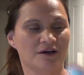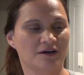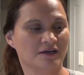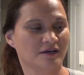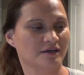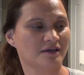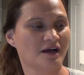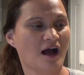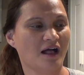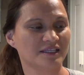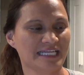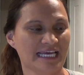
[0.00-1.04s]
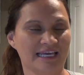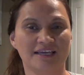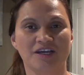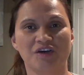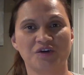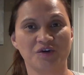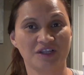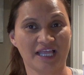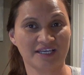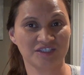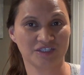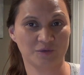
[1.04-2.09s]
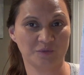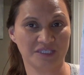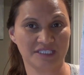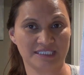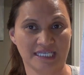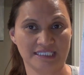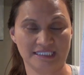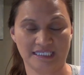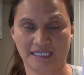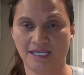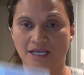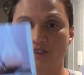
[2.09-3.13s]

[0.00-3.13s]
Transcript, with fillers: on our holiday collection with Scentsy.